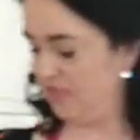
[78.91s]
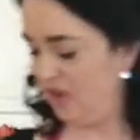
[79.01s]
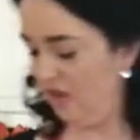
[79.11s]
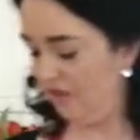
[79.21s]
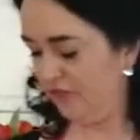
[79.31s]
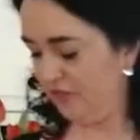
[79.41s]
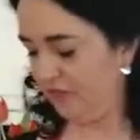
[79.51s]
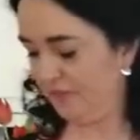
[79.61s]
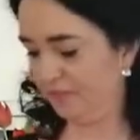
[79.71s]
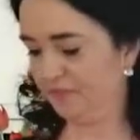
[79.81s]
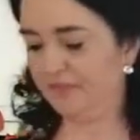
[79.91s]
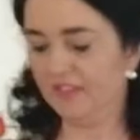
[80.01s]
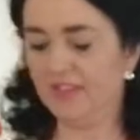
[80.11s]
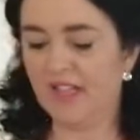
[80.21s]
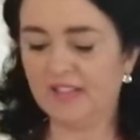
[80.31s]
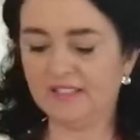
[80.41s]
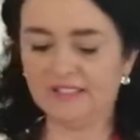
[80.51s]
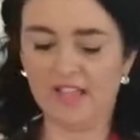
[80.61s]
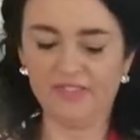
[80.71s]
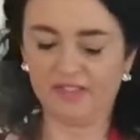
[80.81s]
off and
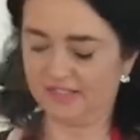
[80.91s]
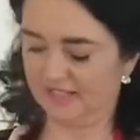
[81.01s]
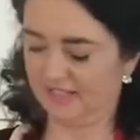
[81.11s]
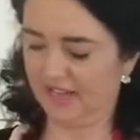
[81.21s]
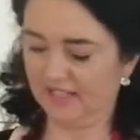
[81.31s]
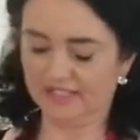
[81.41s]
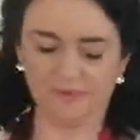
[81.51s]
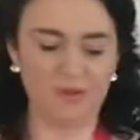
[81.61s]
set that aside.